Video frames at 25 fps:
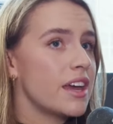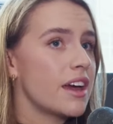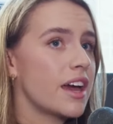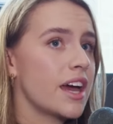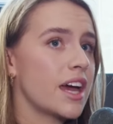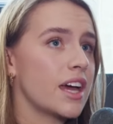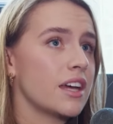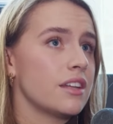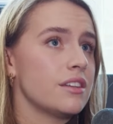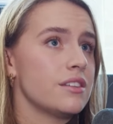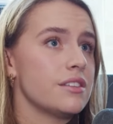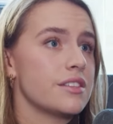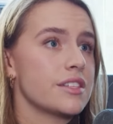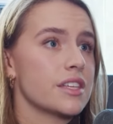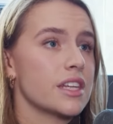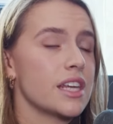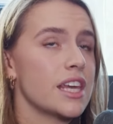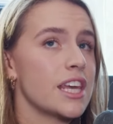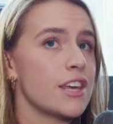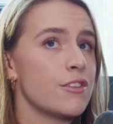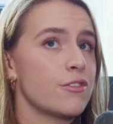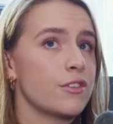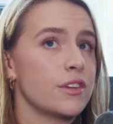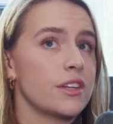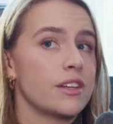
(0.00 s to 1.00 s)
And
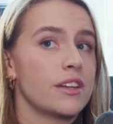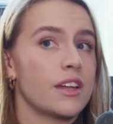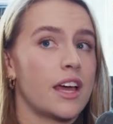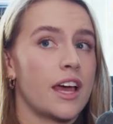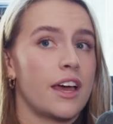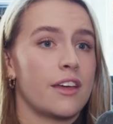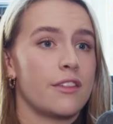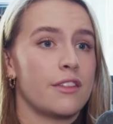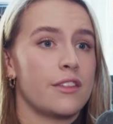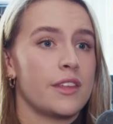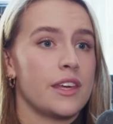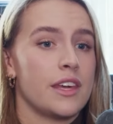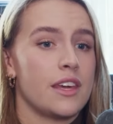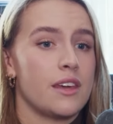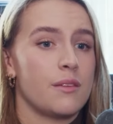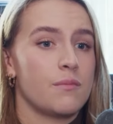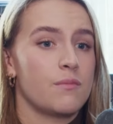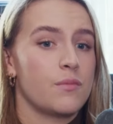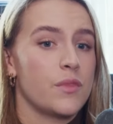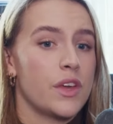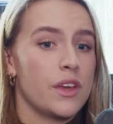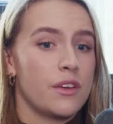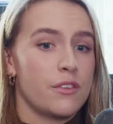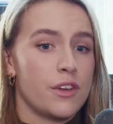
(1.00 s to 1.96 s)
even at the